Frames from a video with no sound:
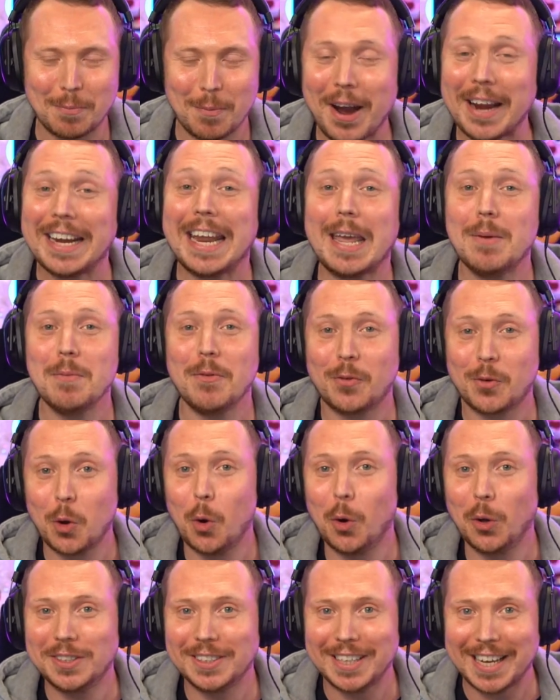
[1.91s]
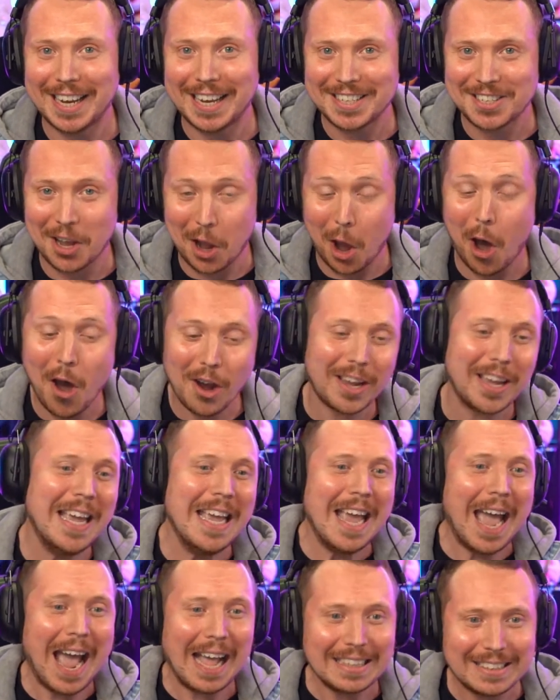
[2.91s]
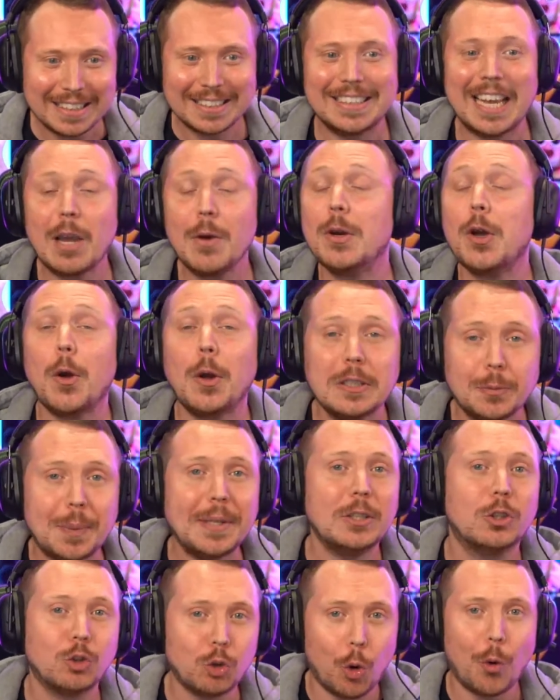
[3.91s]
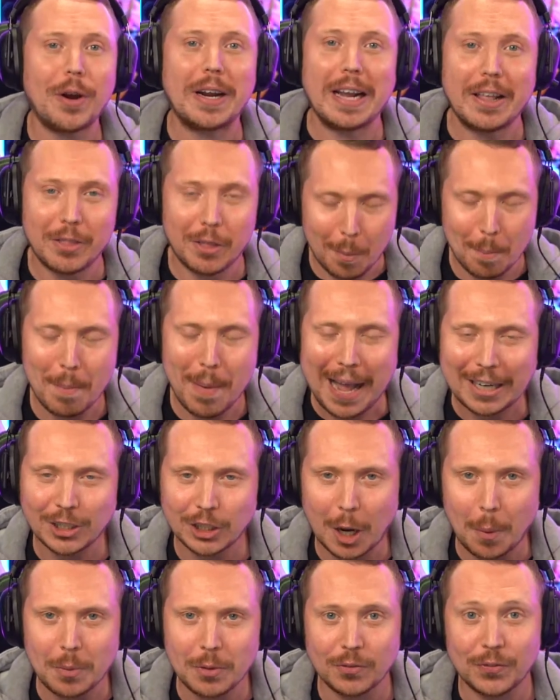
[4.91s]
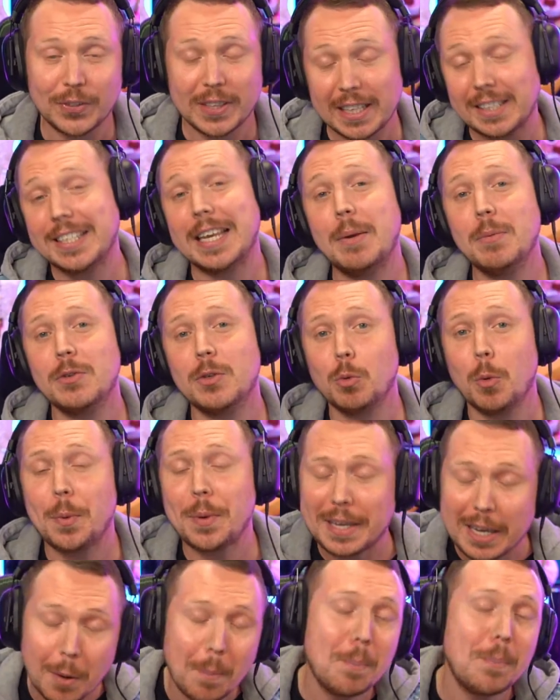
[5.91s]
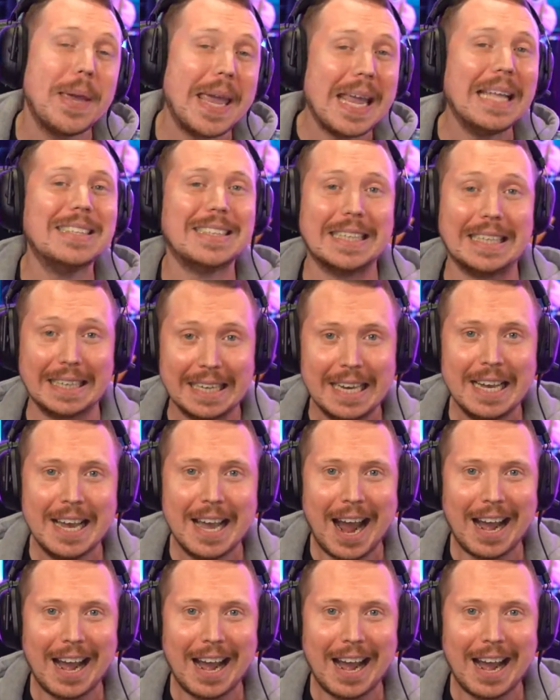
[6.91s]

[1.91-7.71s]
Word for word: My name of course is Ark and today we're going to be drawing the matchups for the teams that will be competing